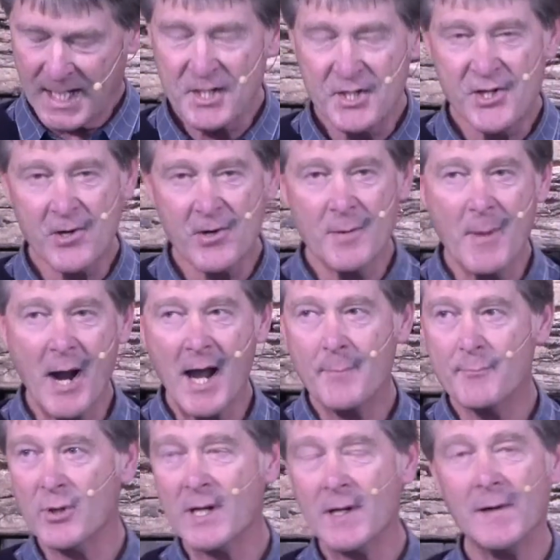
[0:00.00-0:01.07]
And
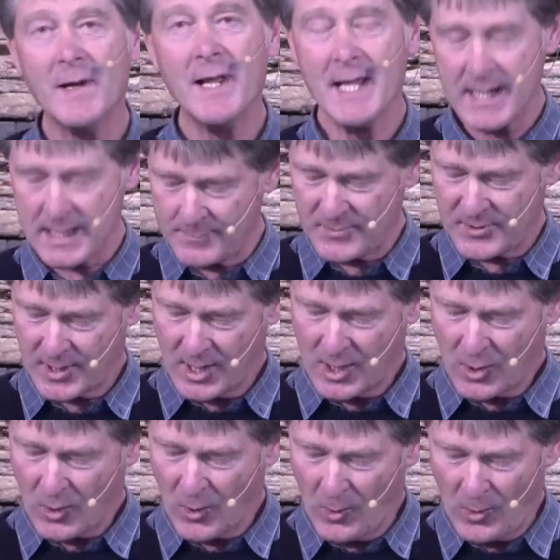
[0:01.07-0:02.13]
Jeremiah proclaimed
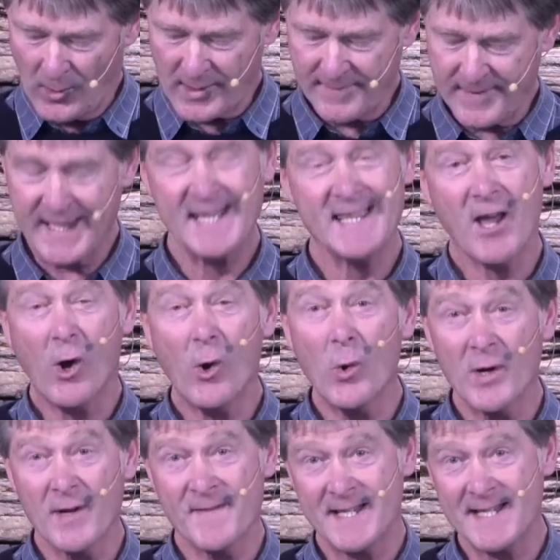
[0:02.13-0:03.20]
all
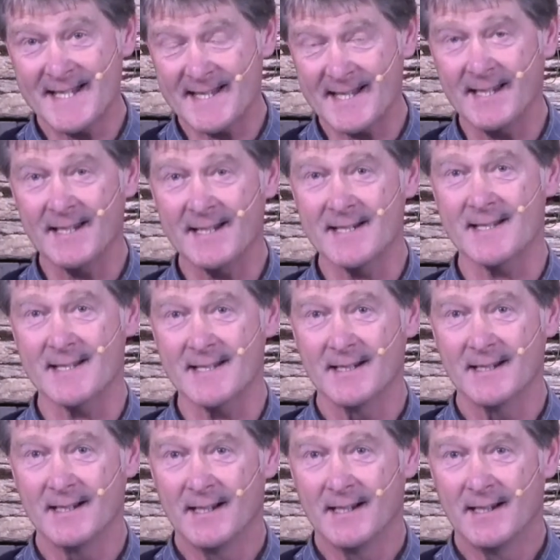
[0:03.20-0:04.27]
of these things
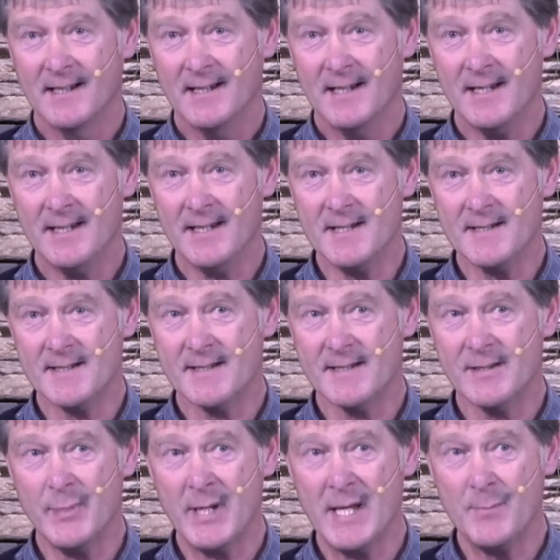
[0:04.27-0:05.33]

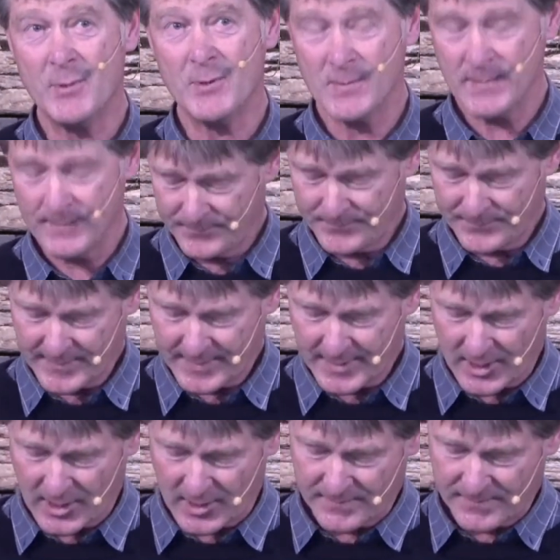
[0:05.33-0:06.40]
against the people
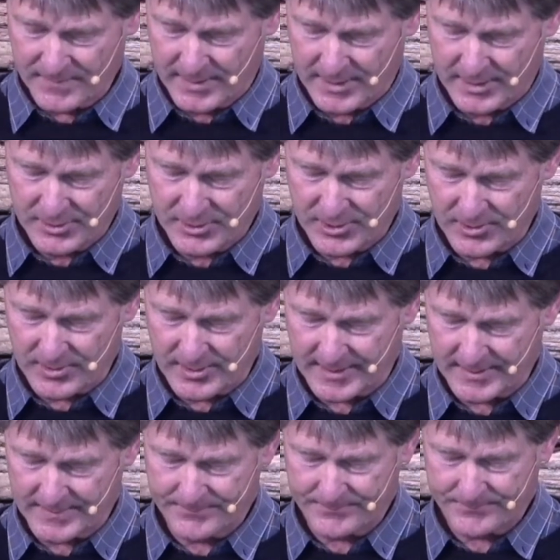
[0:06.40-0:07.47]
of
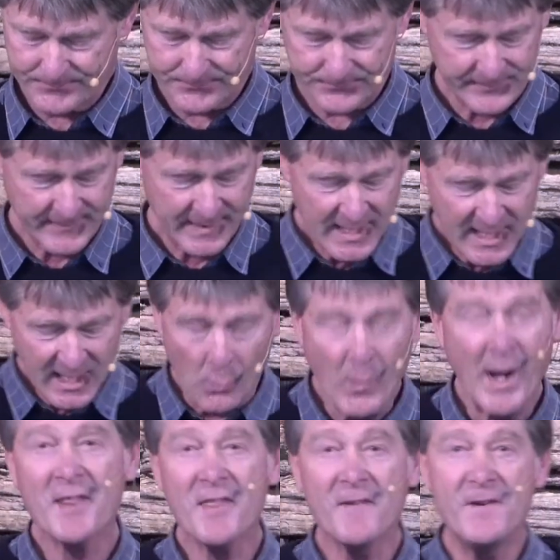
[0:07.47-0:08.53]
Judah.
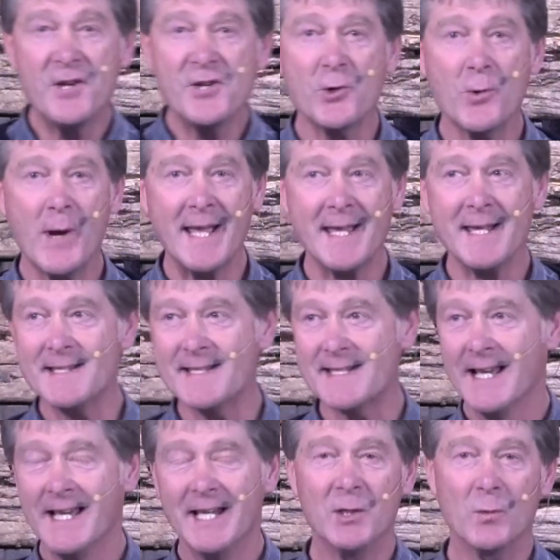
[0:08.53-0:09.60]
And one of the visual
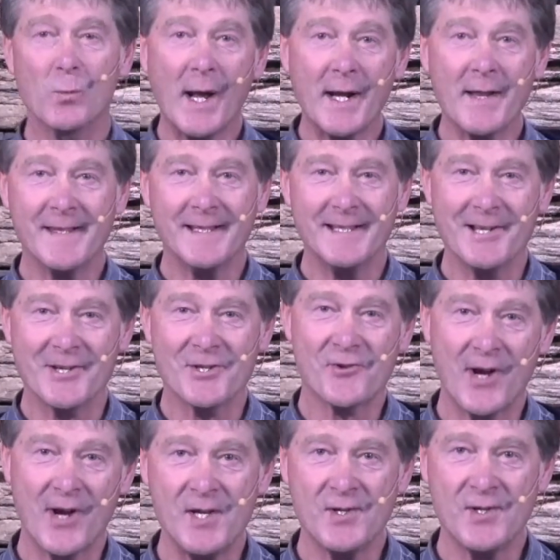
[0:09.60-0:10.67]
aids in one of the
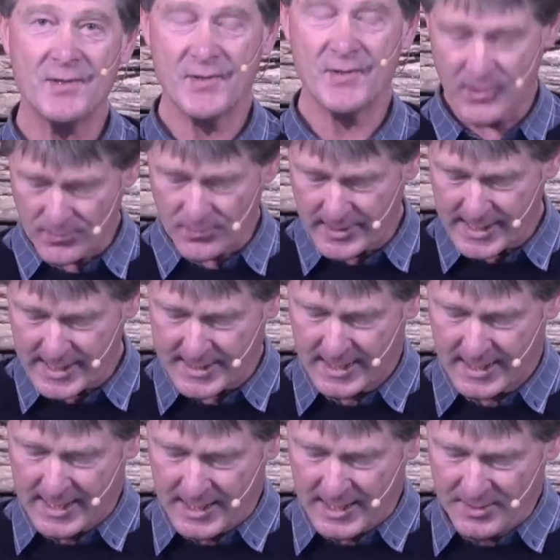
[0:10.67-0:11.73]
illustrations you
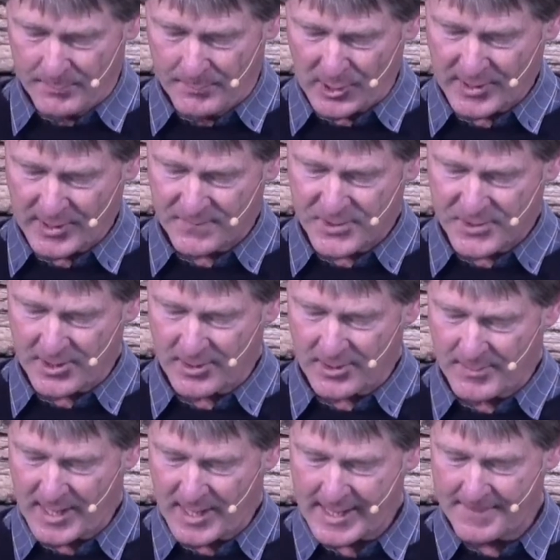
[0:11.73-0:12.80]
read in the book of
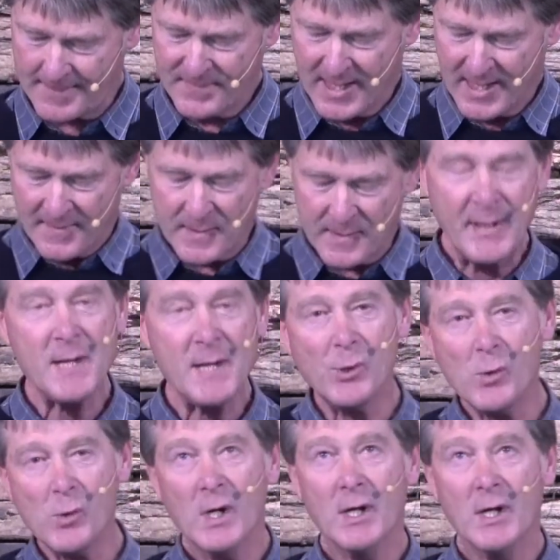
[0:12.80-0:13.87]
Jeremiah, the
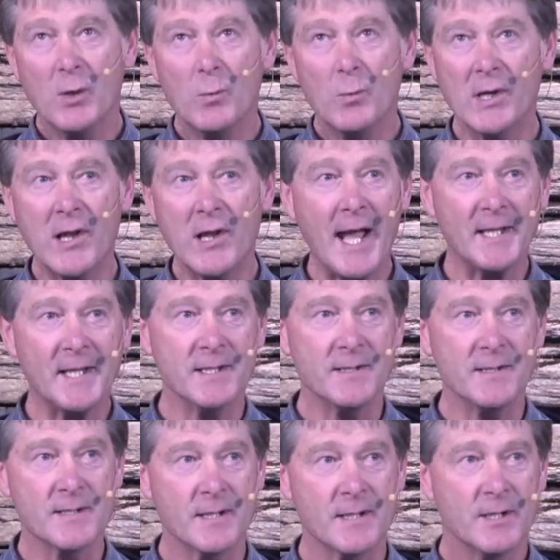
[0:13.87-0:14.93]
people were
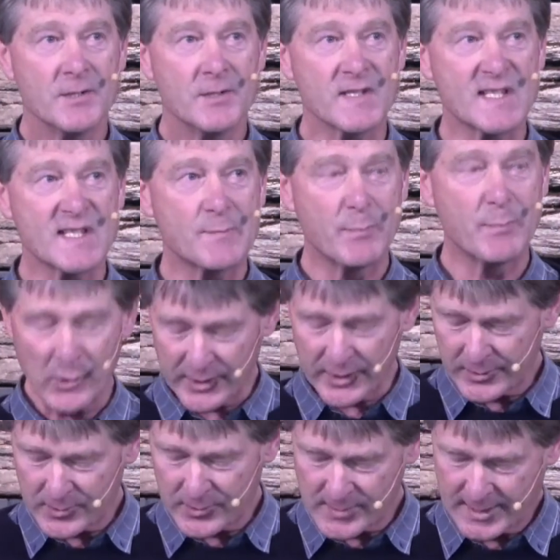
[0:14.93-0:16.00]
likened to
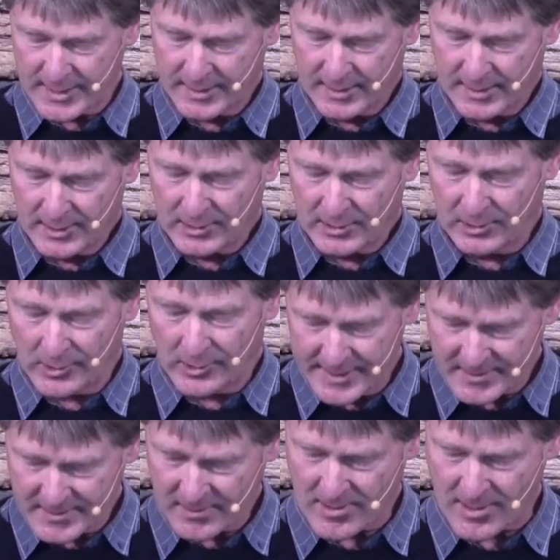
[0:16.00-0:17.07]
spoiled
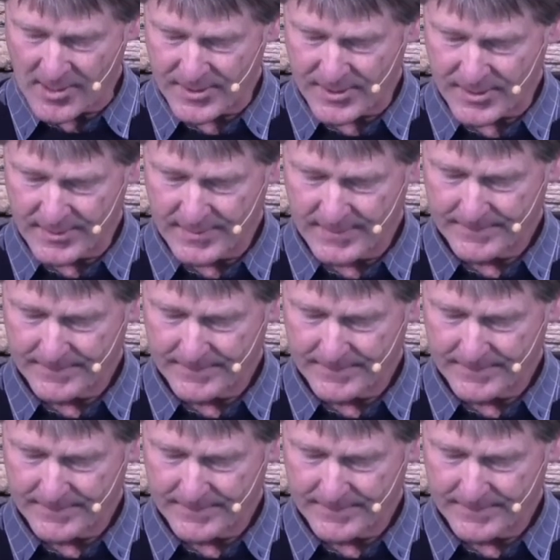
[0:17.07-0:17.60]
loincloth,